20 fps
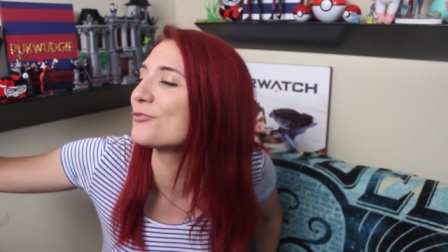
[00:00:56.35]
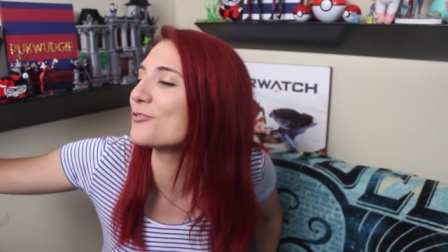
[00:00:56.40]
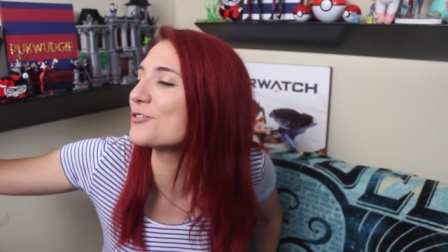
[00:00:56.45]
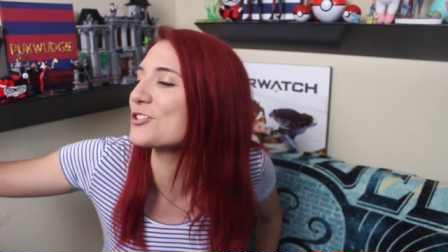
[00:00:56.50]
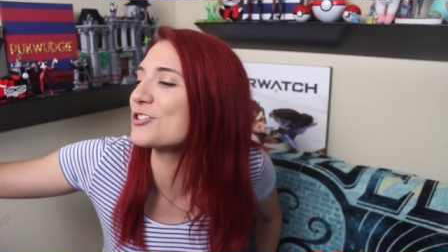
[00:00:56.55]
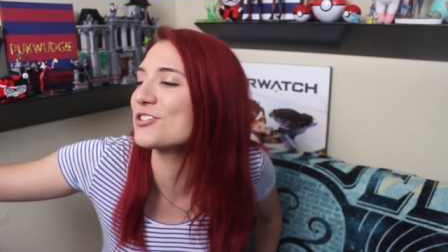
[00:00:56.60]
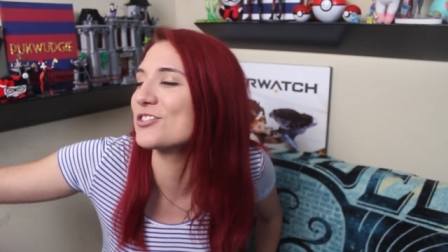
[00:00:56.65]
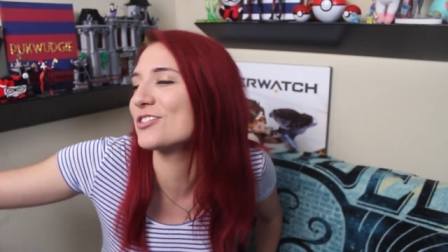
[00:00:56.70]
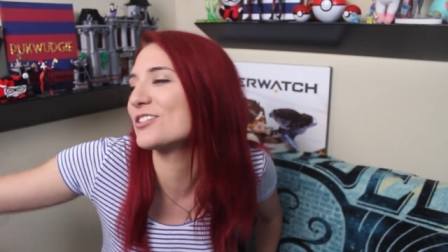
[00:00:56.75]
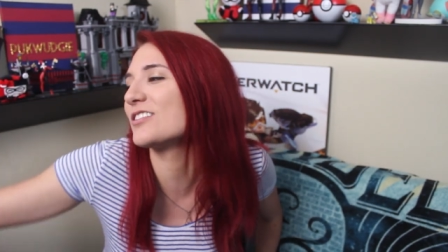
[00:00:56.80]

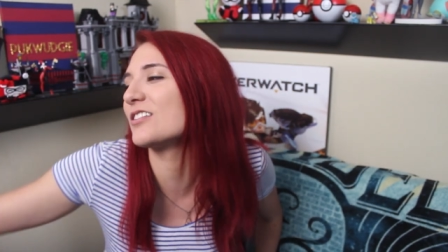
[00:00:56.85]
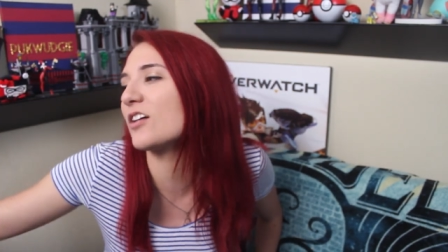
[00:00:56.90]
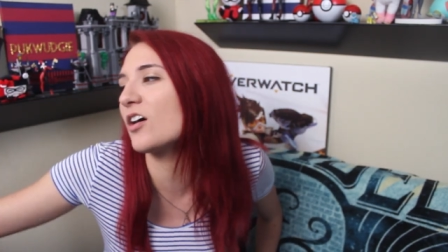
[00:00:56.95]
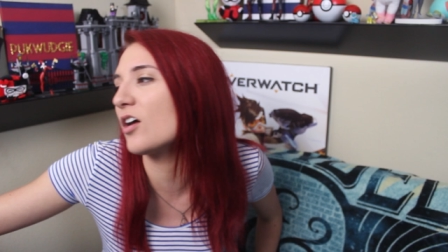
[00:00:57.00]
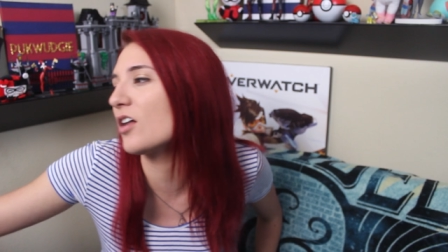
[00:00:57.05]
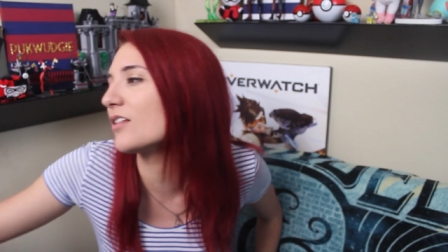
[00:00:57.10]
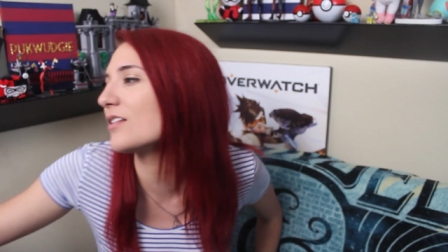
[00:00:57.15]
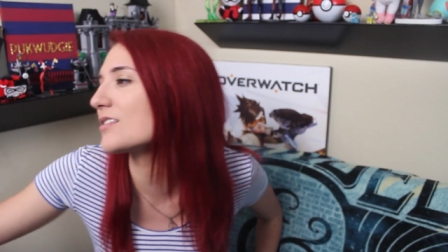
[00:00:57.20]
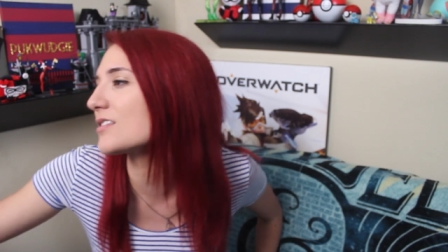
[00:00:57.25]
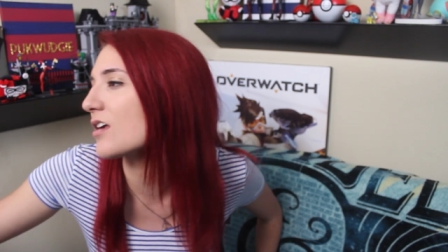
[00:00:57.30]
just
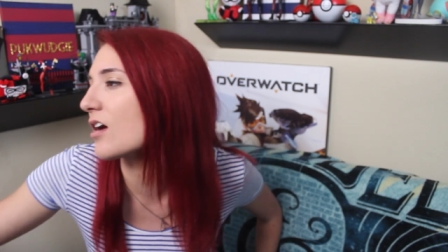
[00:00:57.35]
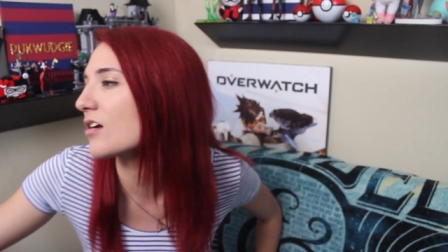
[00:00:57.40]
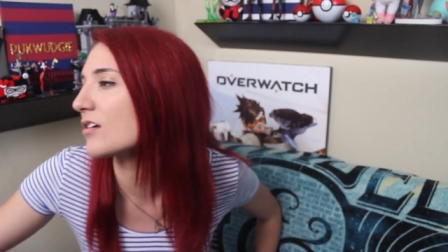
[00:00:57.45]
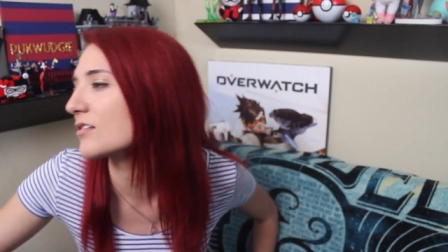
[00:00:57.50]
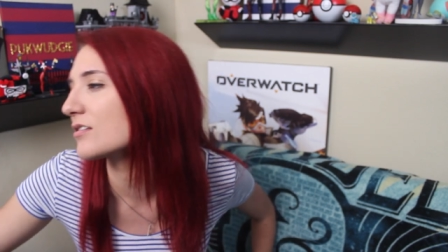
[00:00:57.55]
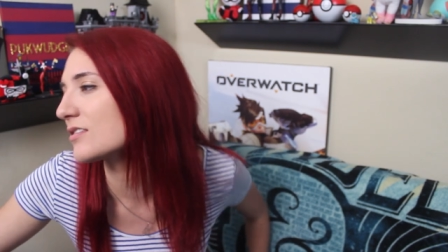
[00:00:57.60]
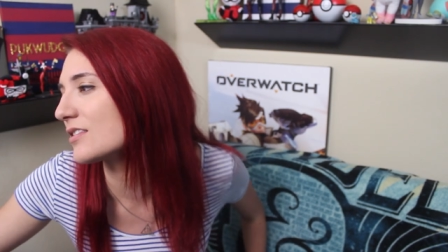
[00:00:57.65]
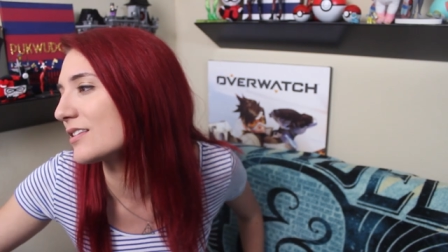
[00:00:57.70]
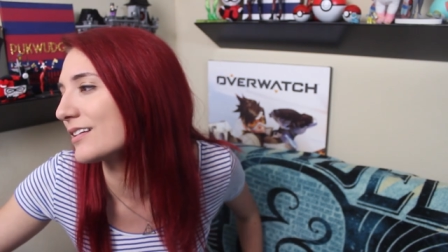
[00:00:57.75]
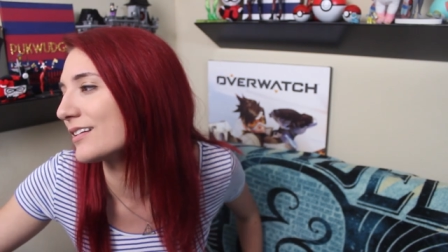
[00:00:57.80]
all the
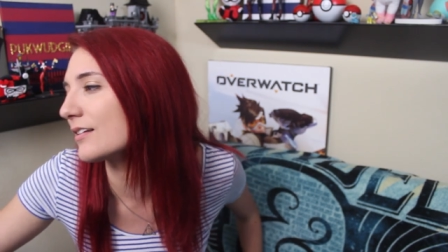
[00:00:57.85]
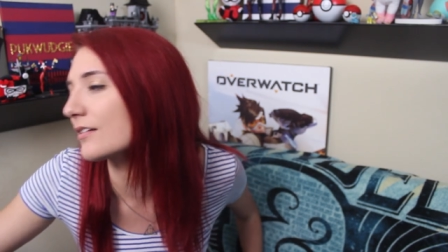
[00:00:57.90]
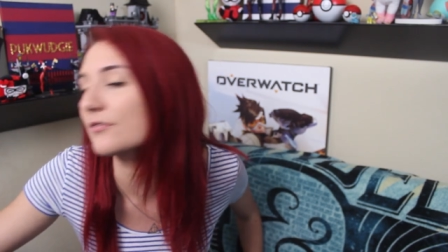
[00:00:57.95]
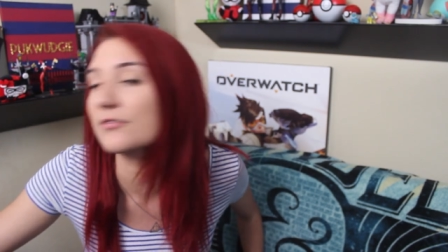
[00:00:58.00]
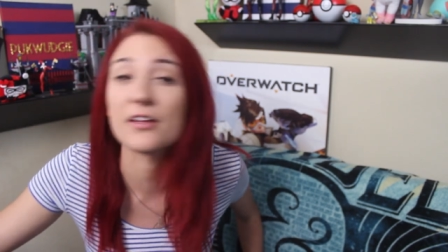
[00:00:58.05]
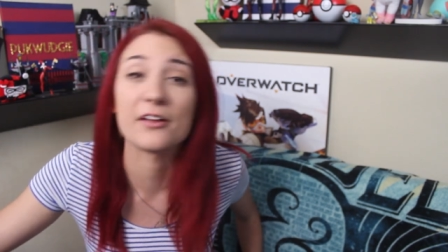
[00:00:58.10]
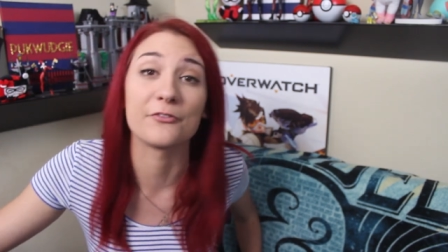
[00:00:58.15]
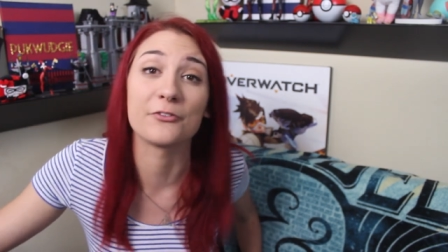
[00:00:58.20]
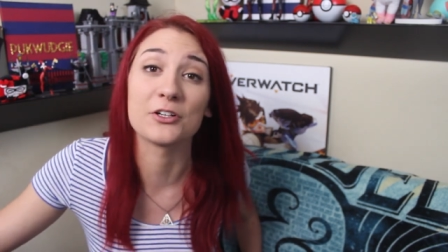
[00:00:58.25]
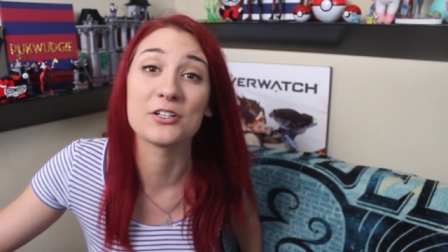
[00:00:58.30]
songs that have
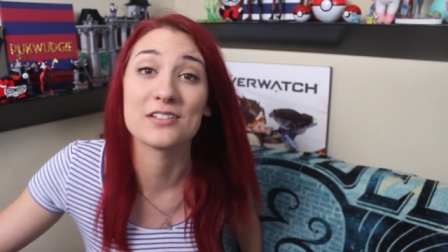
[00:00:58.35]
ever